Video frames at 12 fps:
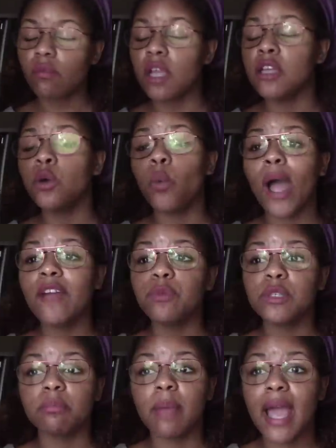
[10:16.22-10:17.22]
And the wife
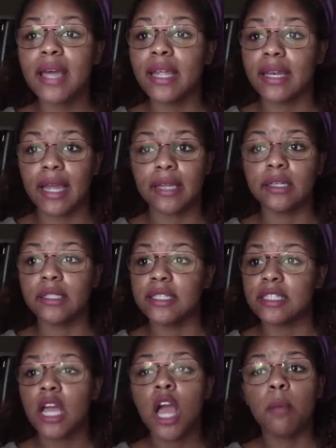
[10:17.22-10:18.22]
was mad at
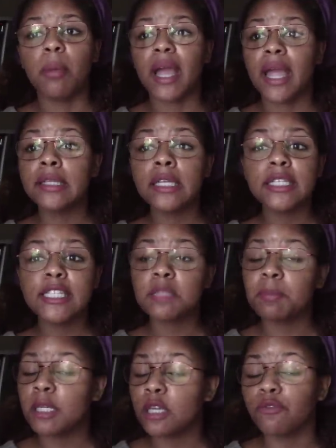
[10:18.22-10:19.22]
Annalise. But Annalise,
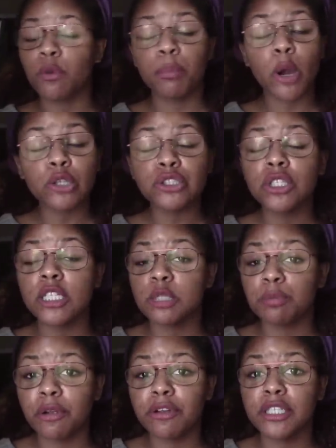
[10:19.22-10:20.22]
speaking from personal
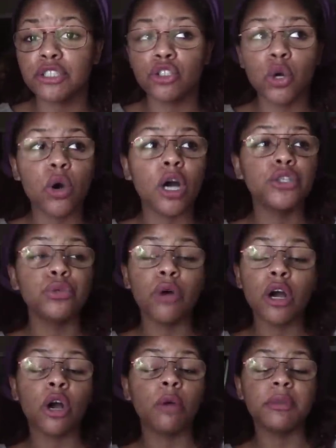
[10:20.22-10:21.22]
experience, told her, you
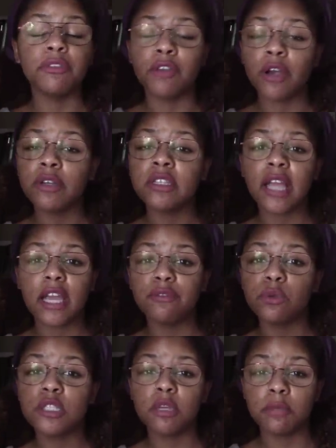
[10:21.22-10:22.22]
are going to be very
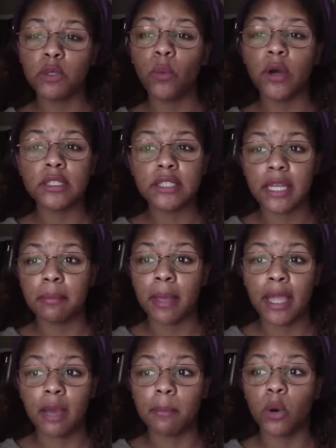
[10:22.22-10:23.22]
thankful to me one day,
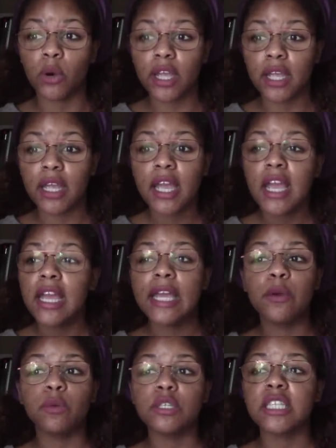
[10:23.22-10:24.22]
ma'am. Okay?
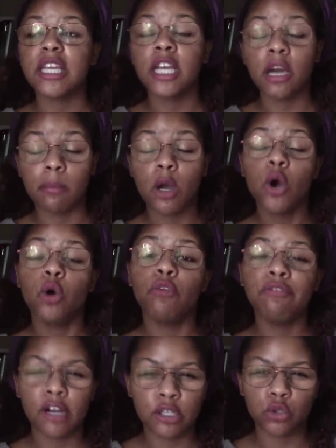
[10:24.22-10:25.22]
It was him who
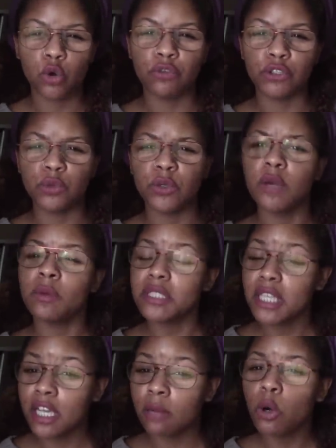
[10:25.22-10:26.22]
fucked over you. It was
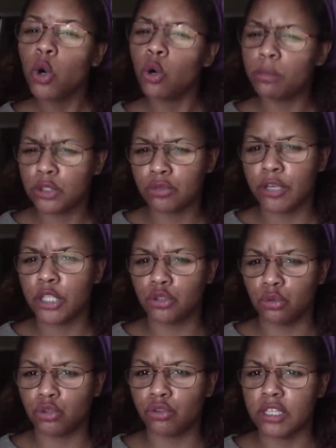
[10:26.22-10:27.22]
him who betrayed
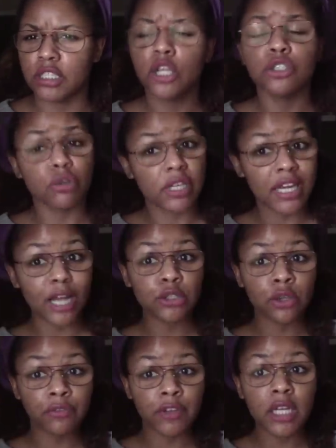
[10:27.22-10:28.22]
your trust. So get out
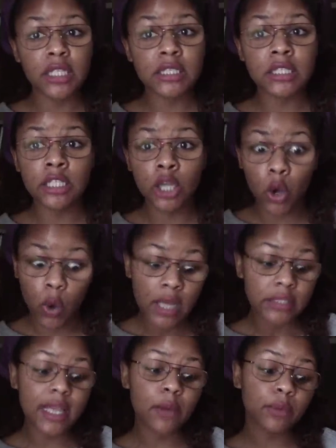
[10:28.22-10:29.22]
your feelings and know
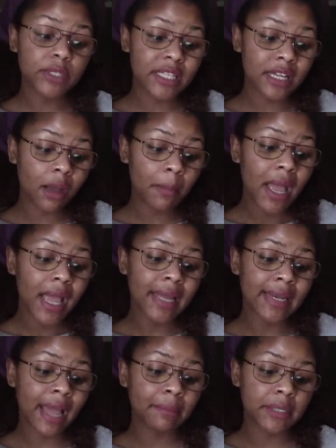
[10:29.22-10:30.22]
that was him
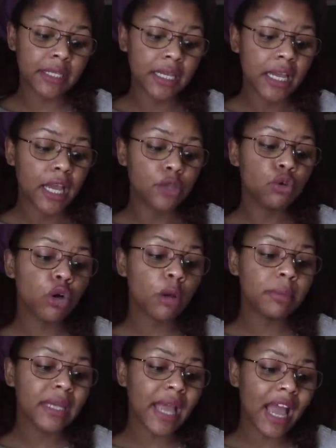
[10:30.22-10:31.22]
and not me. And you're going
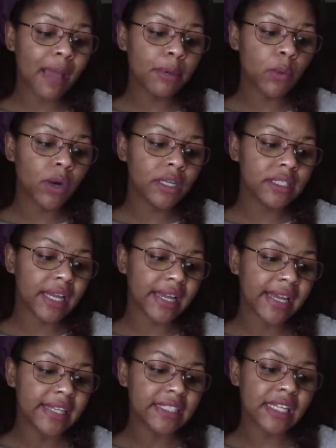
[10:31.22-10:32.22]
to be happy one
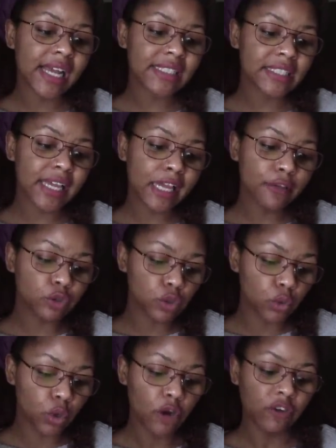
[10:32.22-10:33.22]
day that I saved
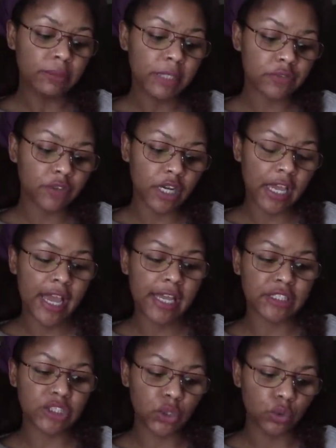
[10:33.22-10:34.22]
you from this fuck
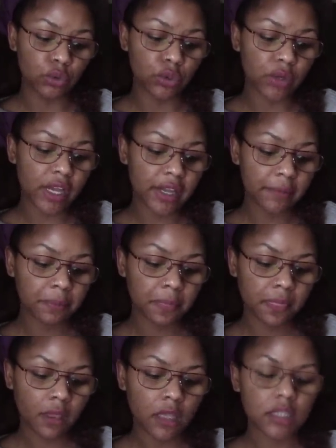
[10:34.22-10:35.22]
ass dude. Okay?
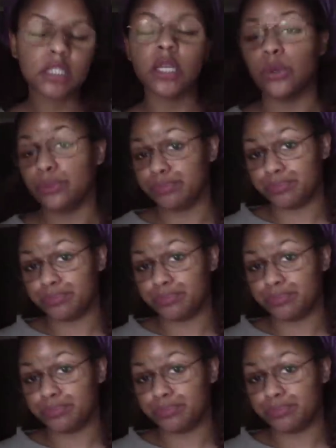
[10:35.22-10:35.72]
So